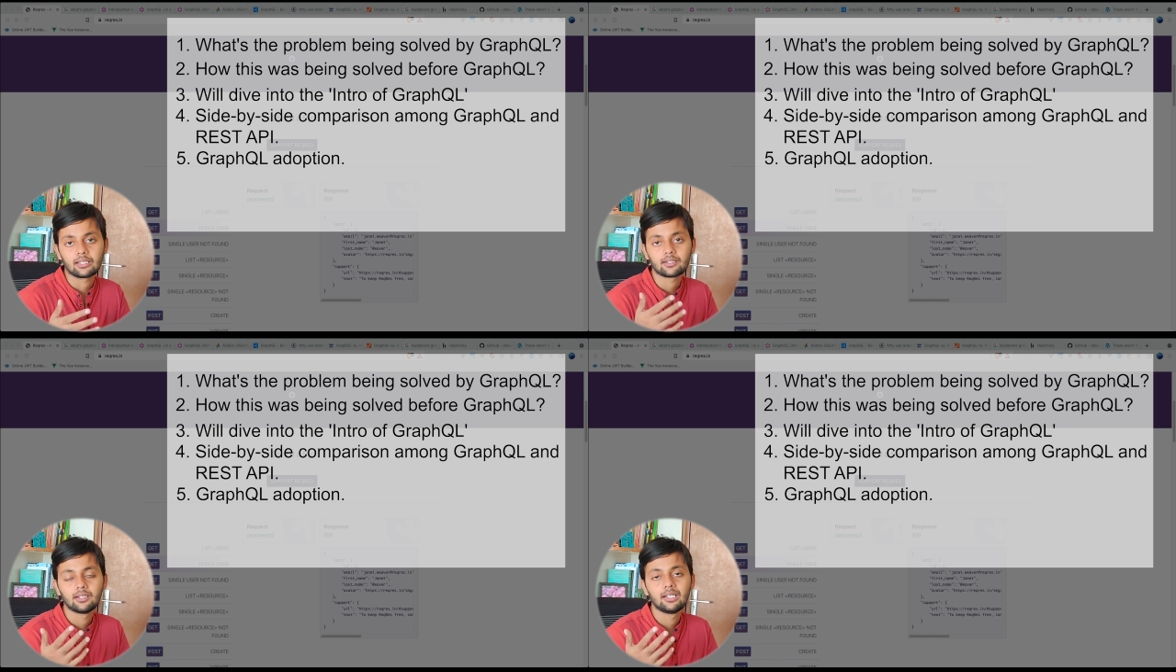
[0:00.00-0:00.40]

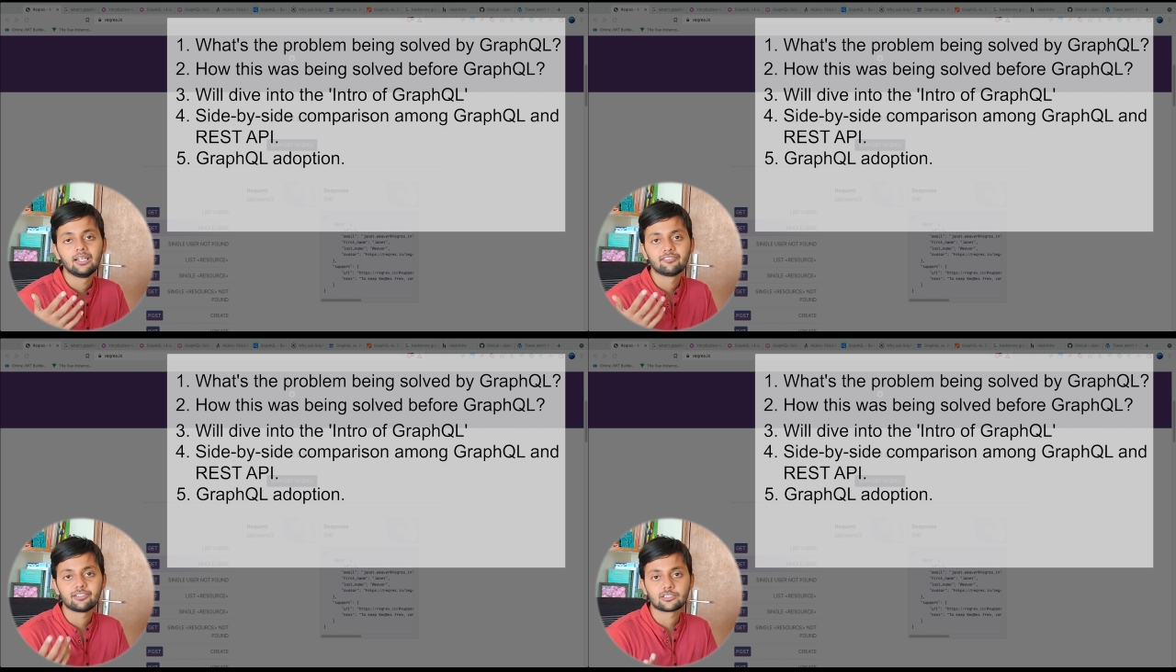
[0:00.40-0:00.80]
Like
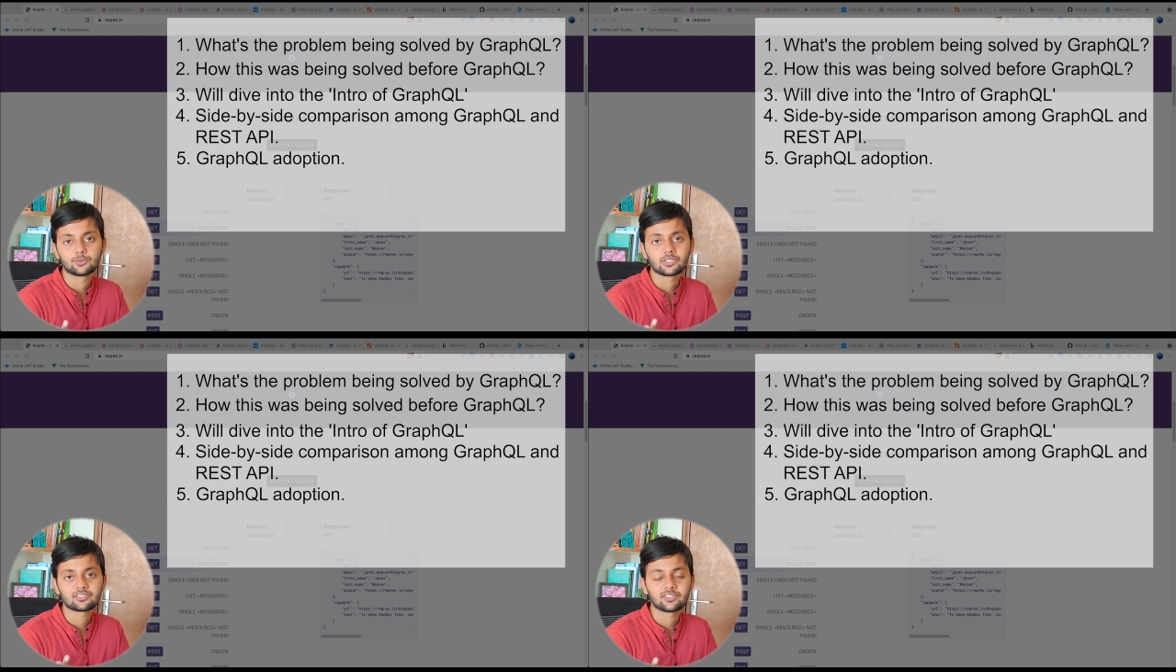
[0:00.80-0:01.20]

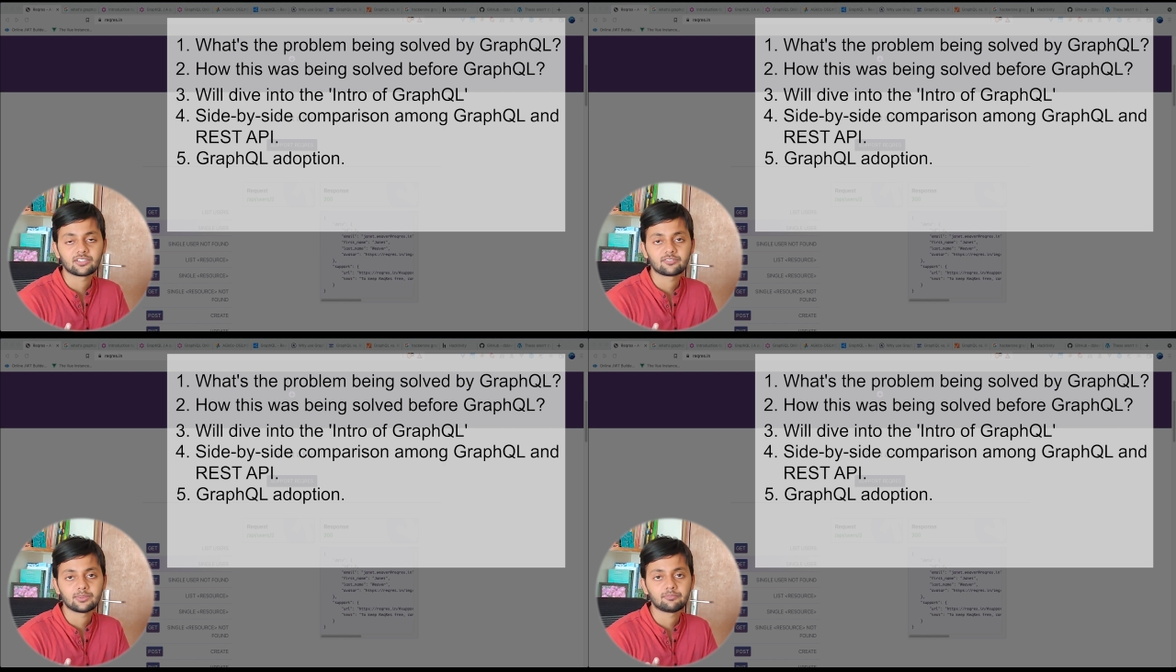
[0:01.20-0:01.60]
Facebook is
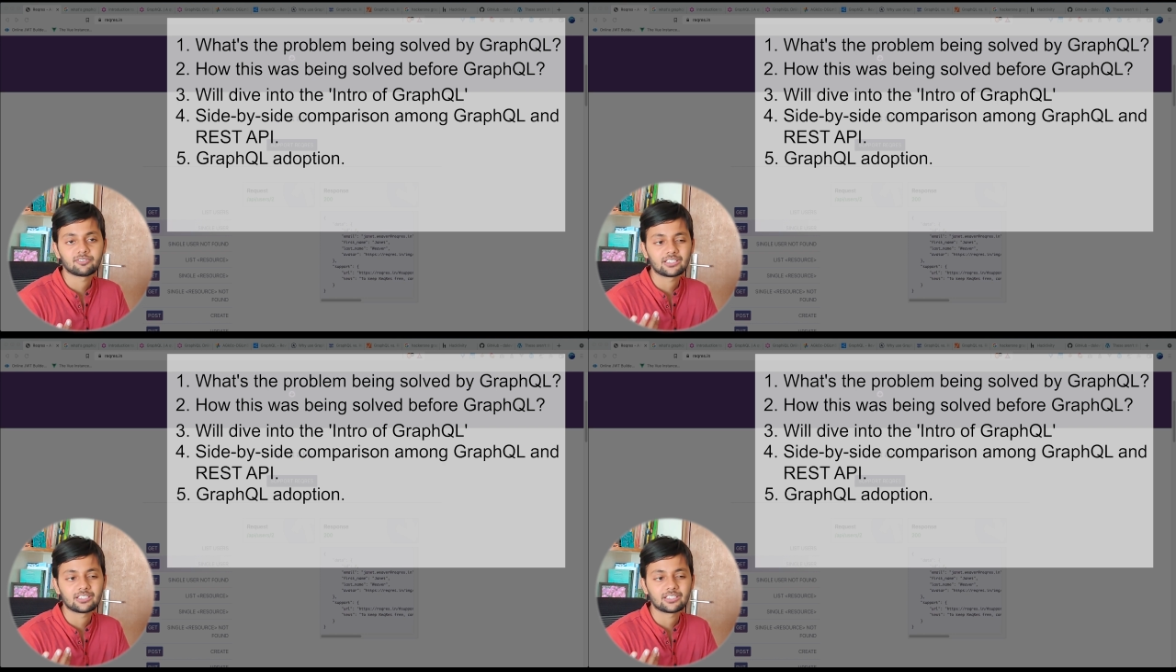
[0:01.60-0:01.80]
one of them.